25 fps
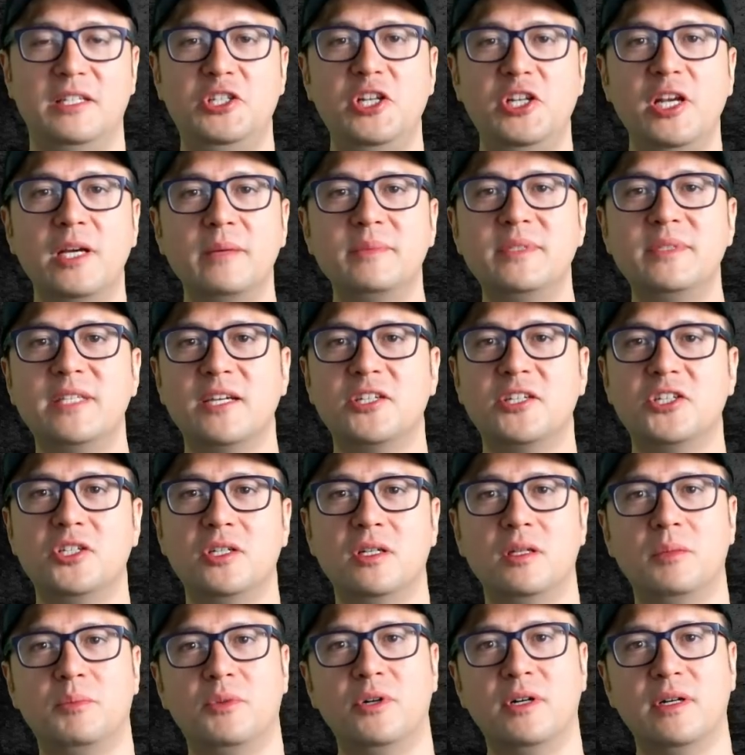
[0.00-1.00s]
The GM section
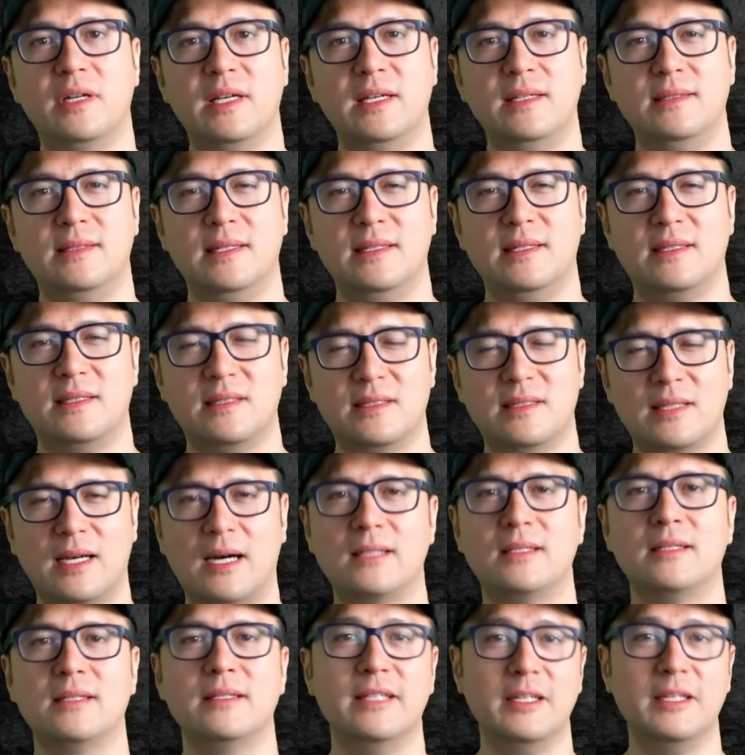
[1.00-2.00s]
of the book is a
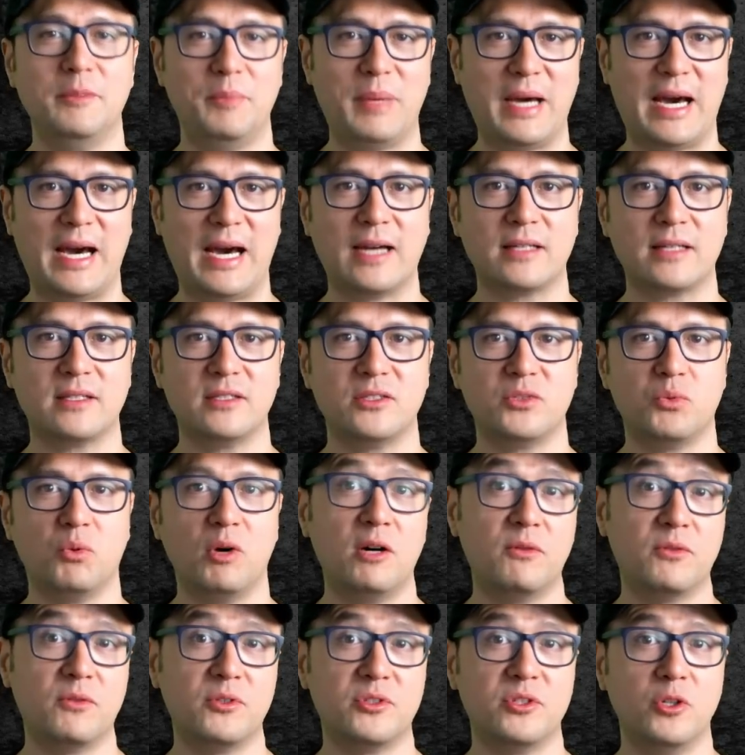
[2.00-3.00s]
solidly packed
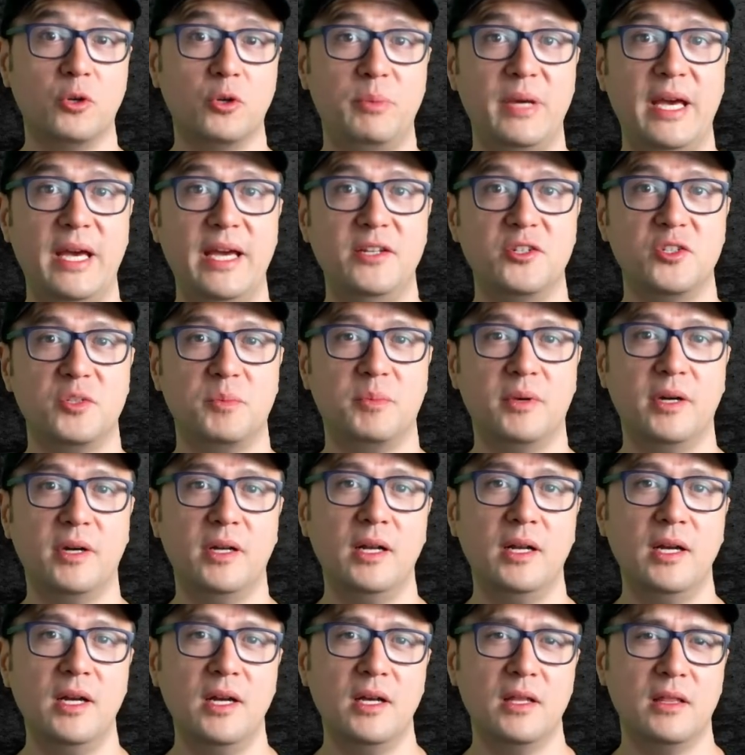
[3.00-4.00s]
12 or so pages,
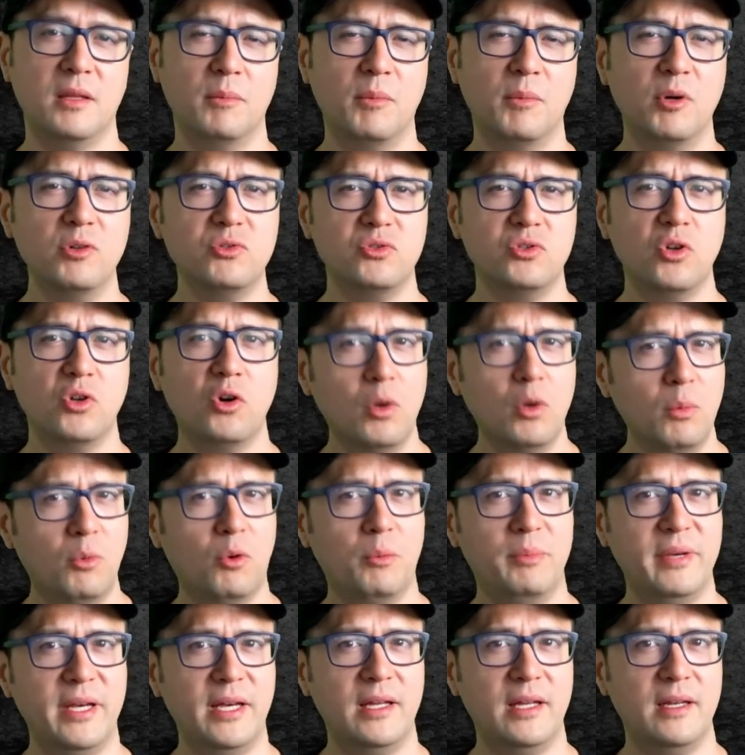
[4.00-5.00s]
but the most
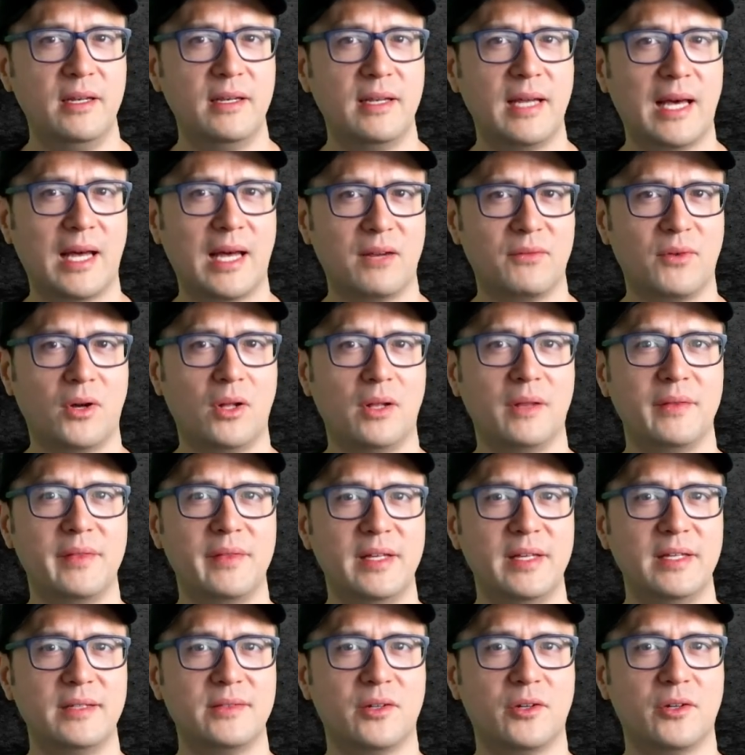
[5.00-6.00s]
notable bit out of all of
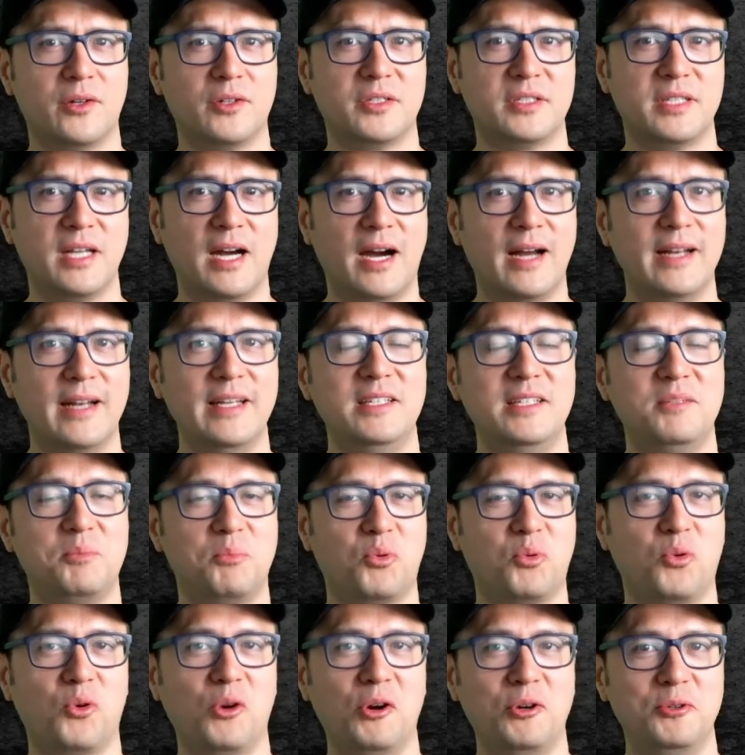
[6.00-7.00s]
this are Scotty's
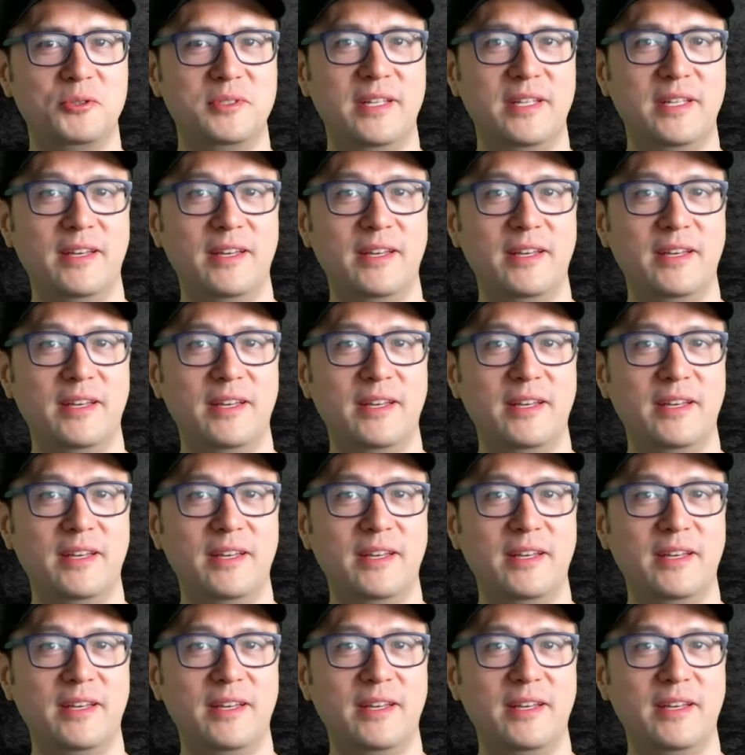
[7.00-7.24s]
pro